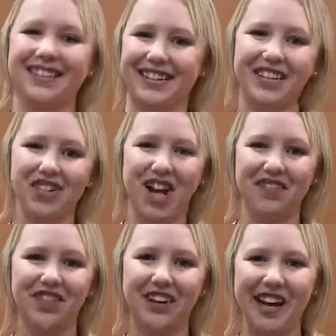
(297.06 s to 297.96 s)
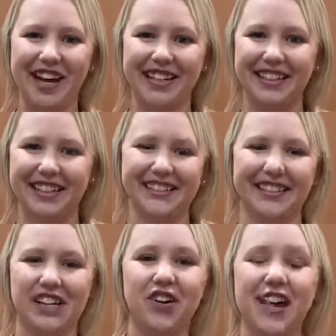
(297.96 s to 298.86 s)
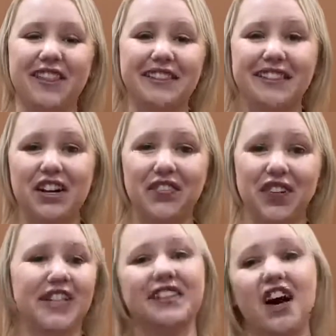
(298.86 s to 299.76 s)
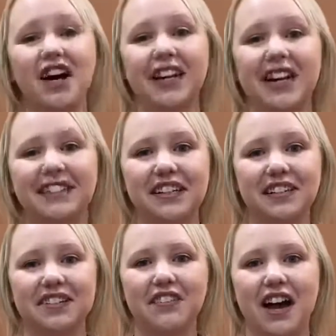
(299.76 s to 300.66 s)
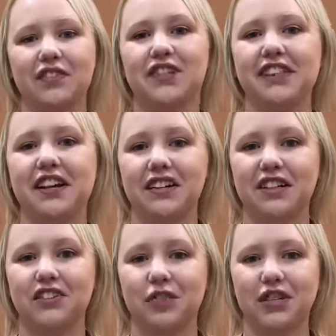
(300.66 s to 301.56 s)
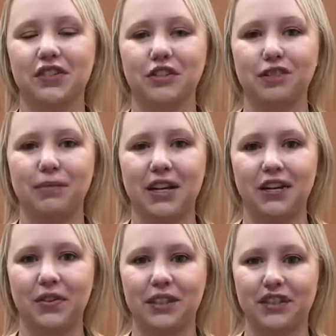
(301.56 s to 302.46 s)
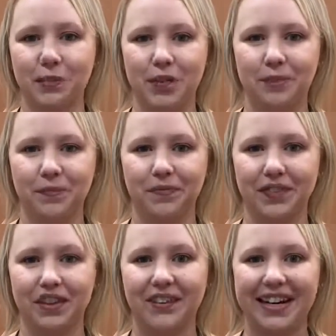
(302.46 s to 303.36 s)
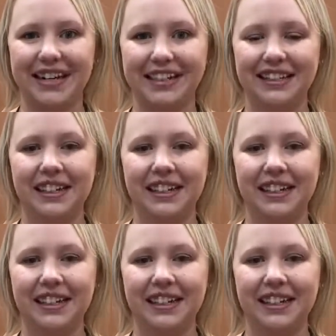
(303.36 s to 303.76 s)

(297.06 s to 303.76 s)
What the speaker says: Good job, you got it. Okay, this is our first song, and I sing this a lot for Saturday Stories, so you might know this one. Ready?